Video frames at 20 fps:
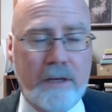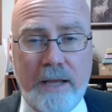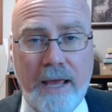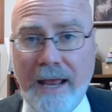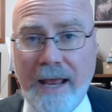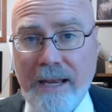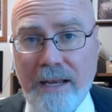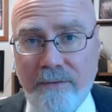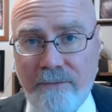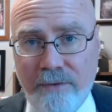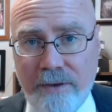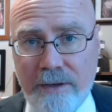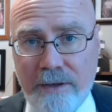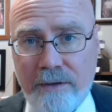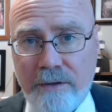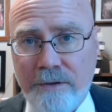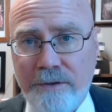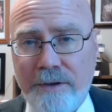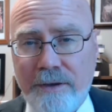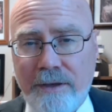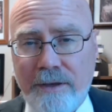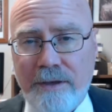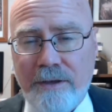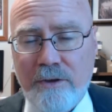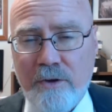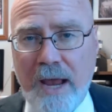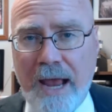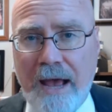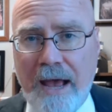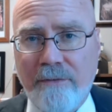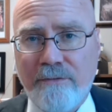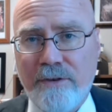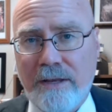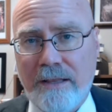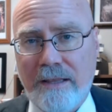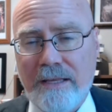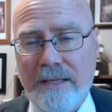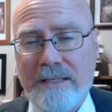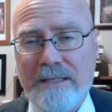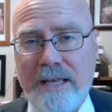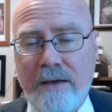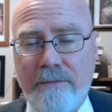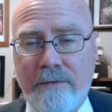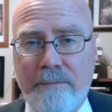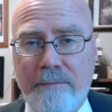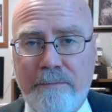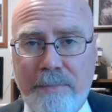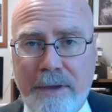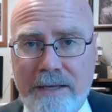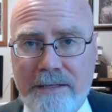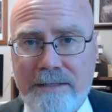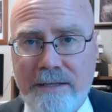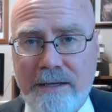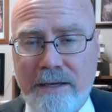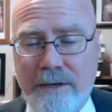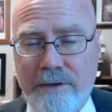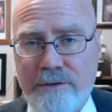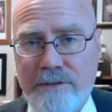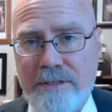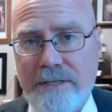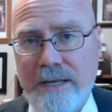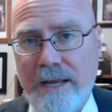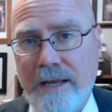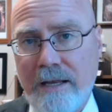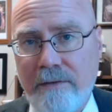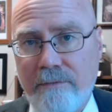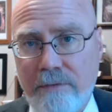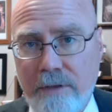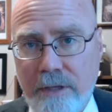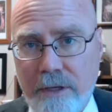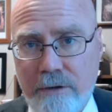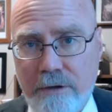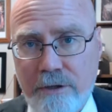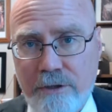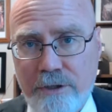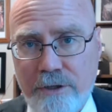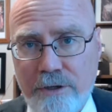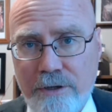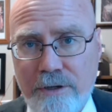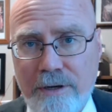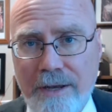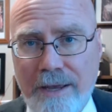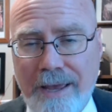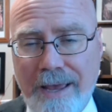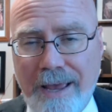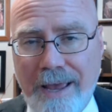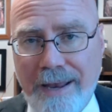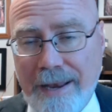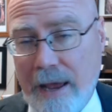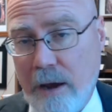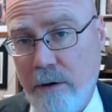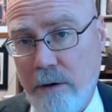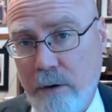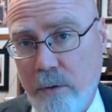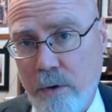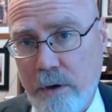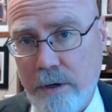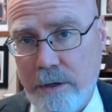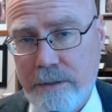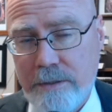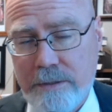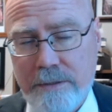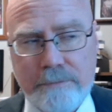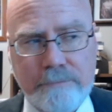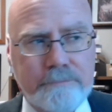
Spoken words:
any field, you have to at least have a basic understanding of literature and how it works?